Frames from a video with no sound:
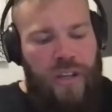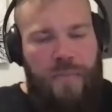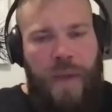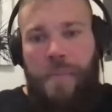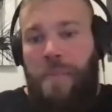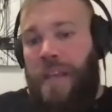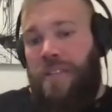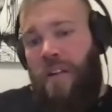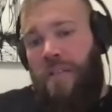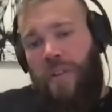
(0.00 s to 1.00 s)
You can map it
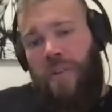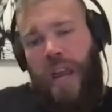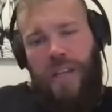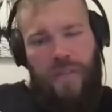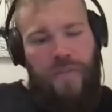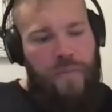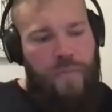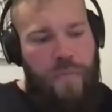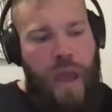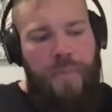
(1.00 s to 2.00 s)
based off of location. If you
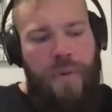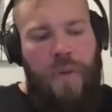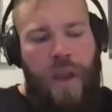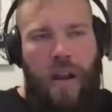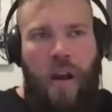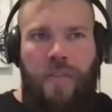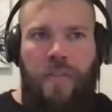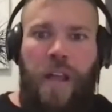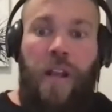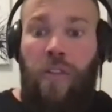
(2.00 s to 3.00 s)
map your brain off
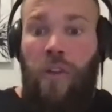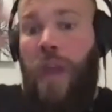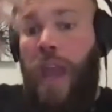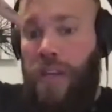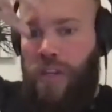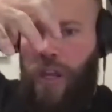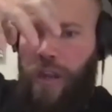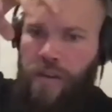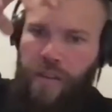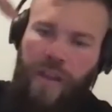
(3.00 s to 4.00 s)
of like
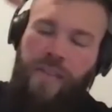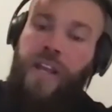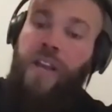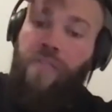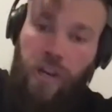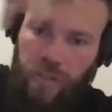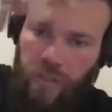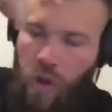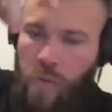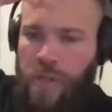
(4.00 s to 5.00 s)
location, you have like your frontal
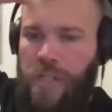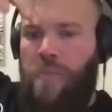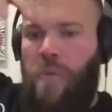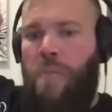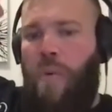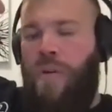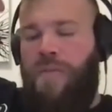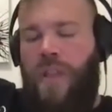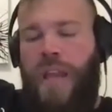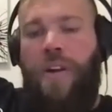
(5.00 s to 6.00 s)
lobe, which is more
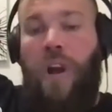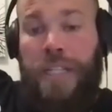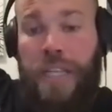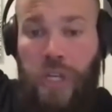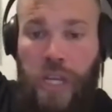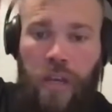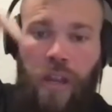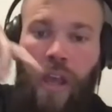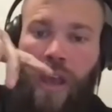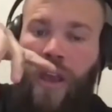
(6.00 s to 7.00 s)
important for like cognition,
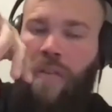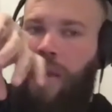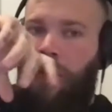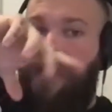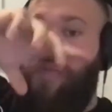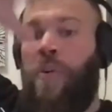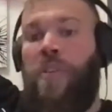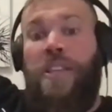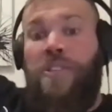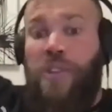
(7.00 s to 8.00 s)
right? When people,
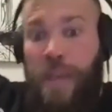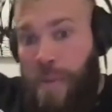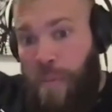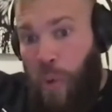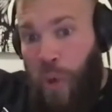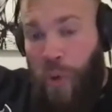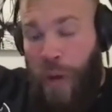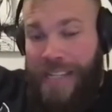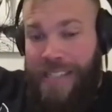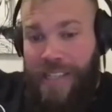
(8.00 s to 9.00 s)
these you think people were
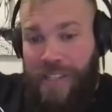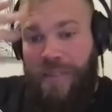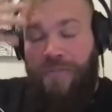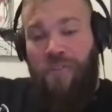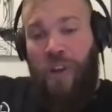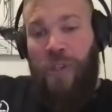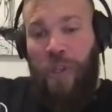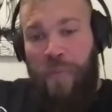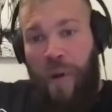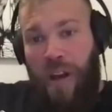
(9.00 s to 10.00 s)
crazy, these you can frontal
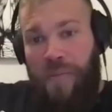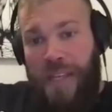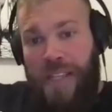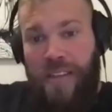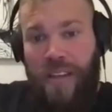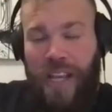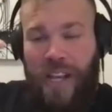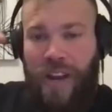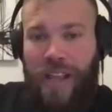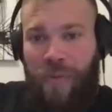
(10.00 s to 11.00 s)
lobotomies,
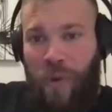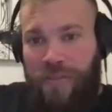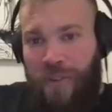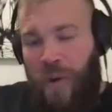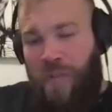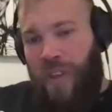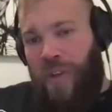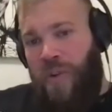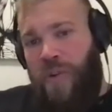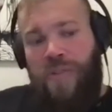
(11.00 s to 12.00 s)
right? Like One Flew Over the
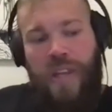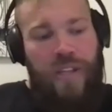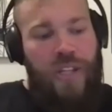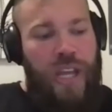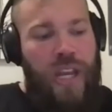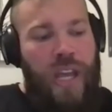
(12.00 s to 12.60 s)
Cuckoo's Nest shit.